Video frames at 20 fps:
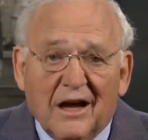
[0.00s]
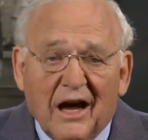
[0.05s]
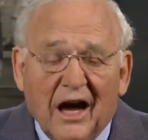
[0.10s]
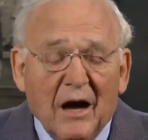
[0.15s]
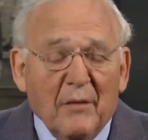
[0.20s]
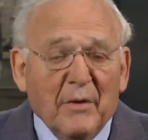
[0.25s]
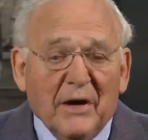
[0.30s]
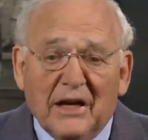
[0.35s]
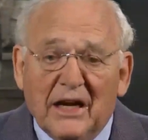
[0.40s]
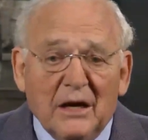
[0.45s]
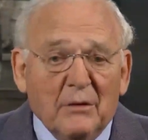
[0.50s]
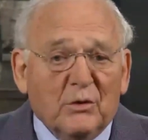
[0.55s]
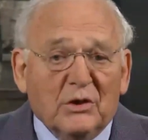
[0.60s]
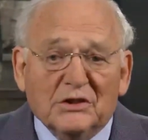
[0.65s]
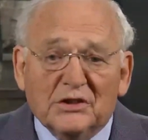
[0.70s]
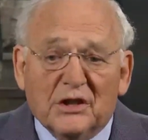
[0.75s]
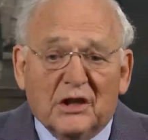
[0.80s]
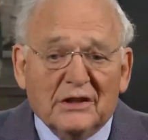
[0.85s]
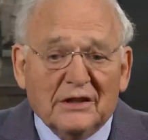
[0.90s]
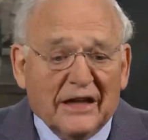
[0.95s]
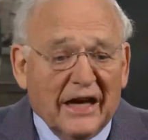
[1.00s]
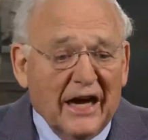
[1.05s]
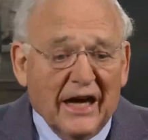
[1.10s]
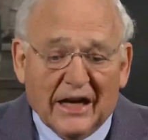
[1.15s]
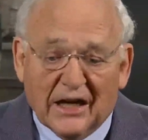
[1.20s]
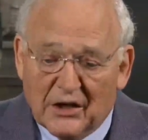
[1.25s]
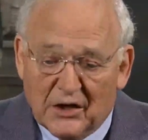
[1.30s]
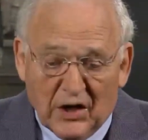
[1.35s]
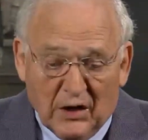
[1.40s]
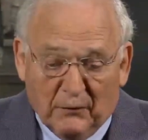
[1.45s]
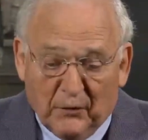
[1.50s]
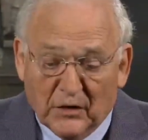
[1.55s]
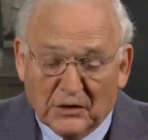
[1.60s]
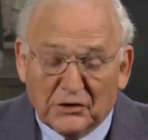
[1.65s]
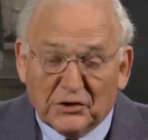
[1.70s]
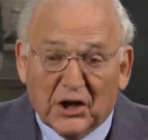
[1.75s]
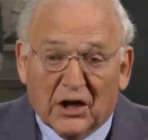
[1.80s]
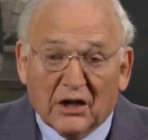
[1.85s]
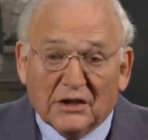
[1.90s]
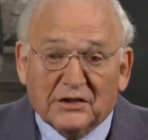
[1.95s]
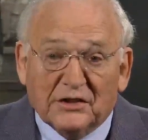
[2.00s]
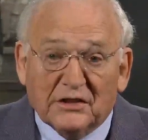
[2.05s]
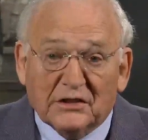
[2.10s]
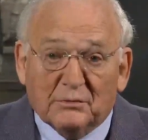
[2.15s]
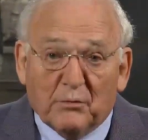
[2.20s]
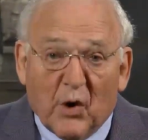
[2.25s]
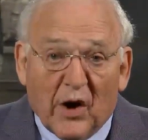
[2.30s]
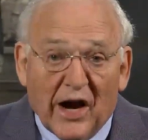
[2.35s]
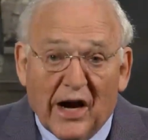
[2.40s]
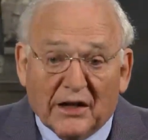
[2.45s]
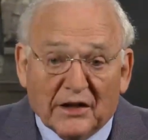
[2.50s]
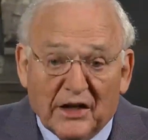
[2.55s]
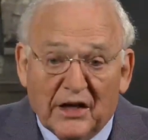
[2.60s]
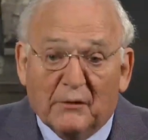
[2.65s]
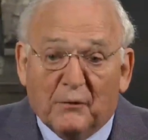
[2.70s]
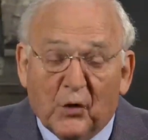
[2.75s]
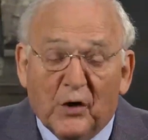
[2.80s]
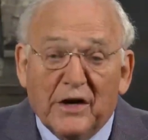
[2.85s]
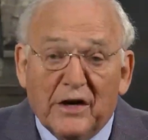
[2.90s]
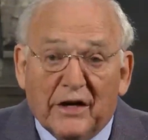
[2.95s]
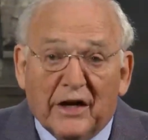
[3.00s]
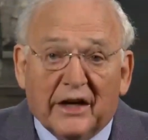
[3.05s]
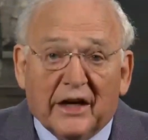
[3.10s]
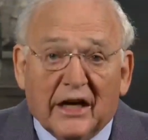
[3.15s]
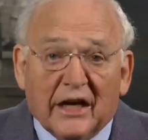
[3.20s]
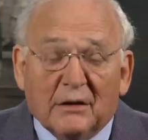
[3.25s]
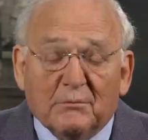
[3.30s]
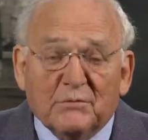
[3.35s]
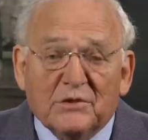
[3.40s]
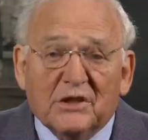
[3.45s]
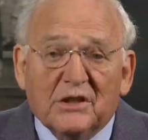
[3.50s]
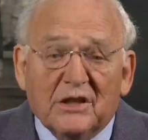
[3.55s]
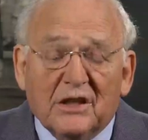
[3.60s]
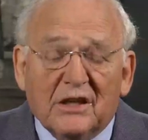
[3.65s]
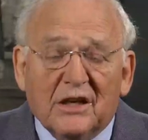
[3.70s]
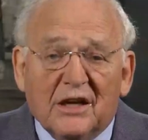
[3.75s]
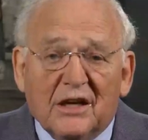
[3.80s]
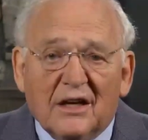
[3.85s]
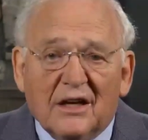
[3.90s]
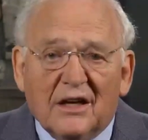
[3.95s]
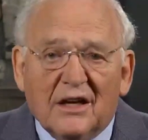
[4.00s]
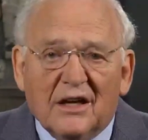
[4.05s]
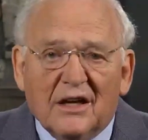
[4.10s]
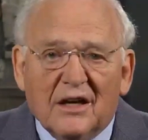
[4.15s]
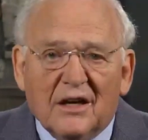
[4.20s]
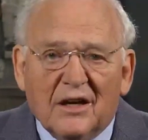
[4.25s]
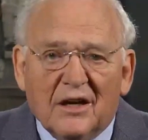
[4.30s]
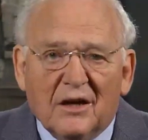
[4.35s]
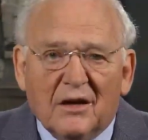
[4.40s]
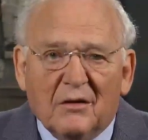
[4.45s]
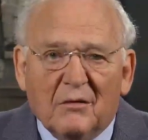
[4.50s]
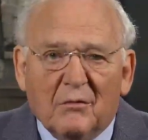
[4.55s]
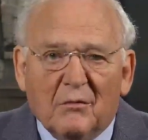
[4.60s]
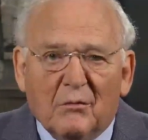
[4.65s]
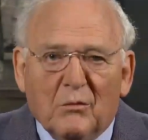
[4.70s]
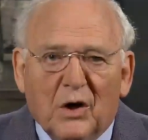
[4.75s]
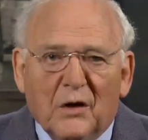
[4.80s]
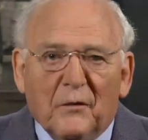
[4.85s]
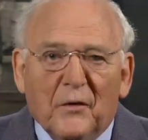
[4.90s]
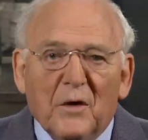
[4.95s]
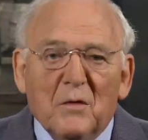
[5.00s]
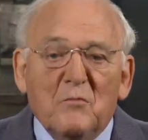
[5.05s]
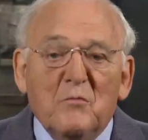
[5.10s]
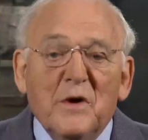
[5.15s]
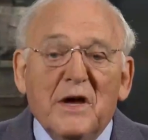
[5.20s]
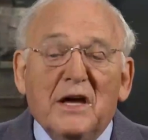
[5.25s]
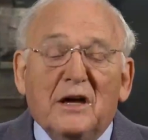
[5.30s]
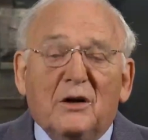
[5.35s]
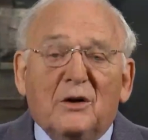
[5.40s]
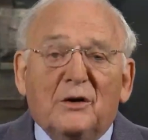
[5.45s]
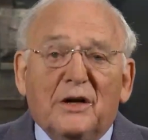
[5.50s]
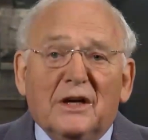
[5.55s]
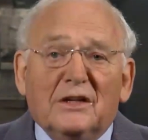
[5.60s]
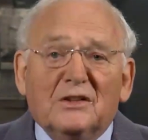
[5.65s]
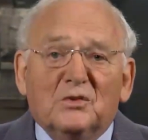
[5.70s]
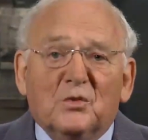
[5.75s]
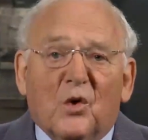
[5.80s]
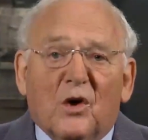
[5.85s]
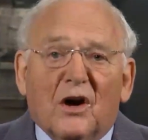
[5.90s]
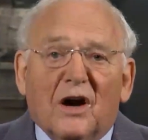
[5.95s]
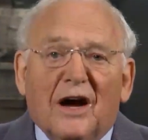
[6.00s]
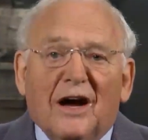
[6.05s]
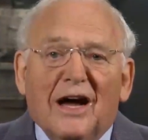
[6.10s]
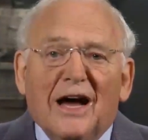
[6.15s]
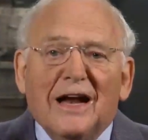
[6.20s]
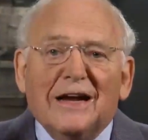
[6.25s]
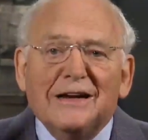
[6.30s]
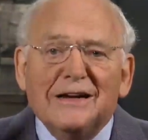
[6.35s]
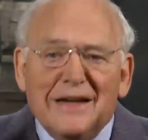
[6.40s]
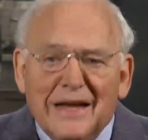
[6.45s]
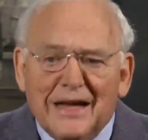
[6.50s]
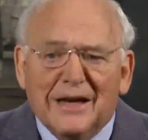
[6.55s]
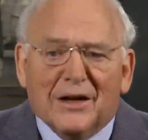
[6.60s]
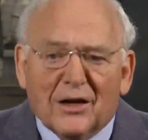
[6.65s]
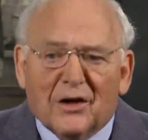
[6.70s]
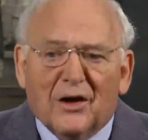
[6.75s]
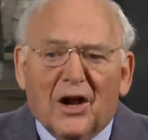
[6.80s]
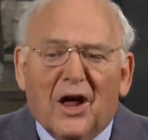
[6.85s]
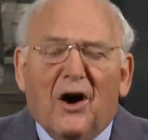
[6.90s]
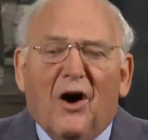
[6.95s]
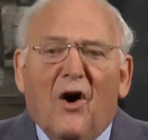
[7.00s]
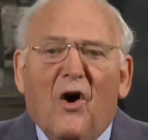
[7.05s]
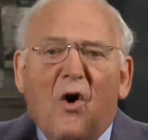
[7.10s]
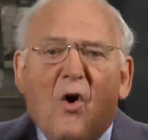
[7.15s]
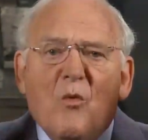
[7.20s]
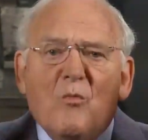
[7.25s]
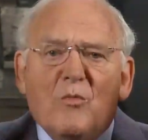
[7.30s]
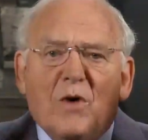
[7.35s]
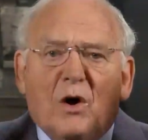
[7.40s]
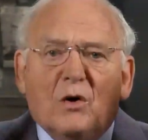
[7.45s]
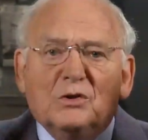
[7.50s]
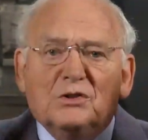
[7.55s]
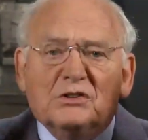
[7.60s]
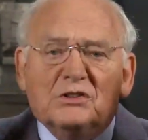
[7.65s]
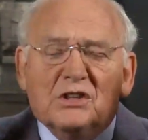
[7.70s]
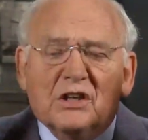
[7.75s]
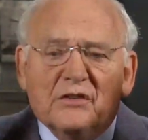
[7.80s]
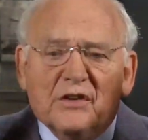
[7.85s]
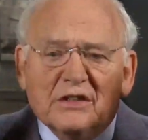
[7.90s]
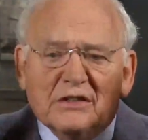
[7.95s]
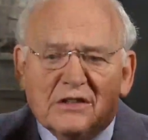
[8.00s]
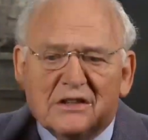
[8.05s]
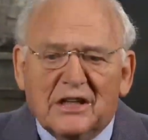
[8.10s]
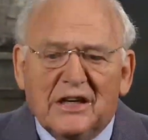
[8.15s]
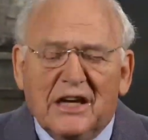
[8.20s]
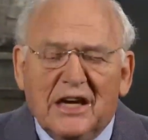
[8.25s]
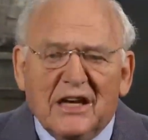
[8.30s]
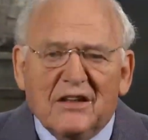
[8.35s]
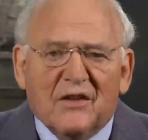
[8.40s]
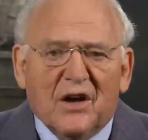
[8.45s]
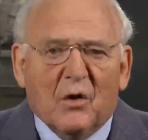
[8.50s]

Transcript: I mean, it was uncanny. Different churches wearing different names, but the buildings were identical, almost to the T,